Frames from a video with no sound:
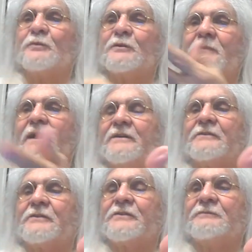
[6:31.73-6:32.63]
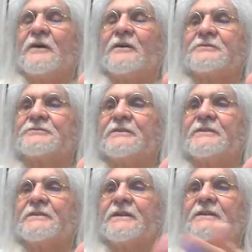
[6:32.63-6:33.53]
put mine under the faucet
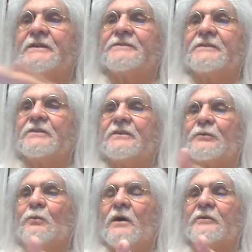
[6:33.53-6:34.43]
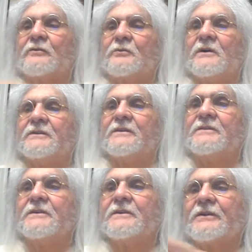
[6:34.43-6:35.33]
and let it let the water run
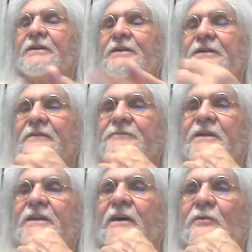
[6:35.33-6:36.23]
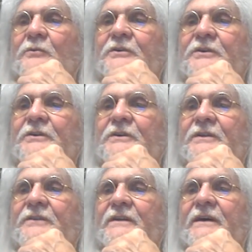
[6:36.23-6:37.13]
and clean that feed out real good,
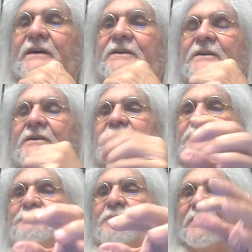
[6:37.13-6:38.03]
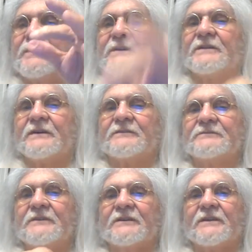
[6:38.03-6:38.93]
and then I just put it in a,
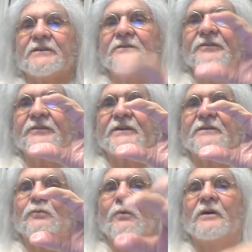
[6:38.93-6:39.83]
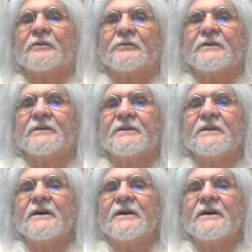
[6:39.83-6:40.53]
a little thing of water and